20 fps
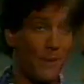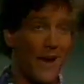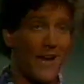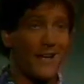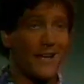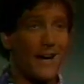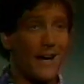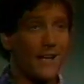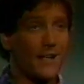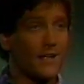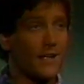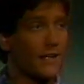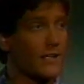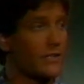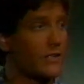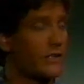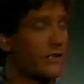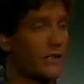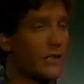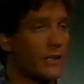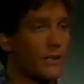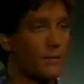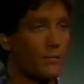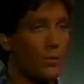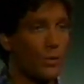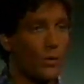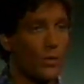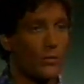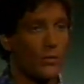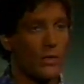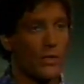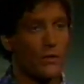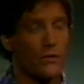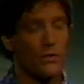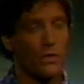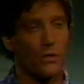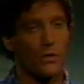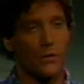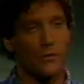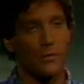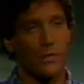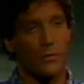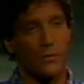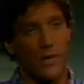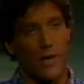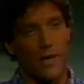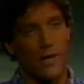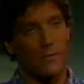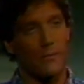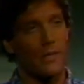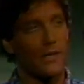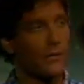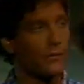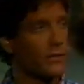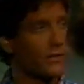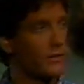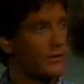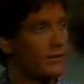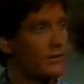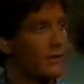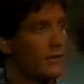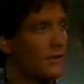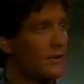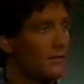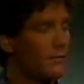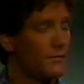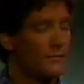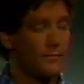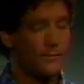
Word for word: bat an eyelash at the airport when you told him that we had a meeting with him. Look, the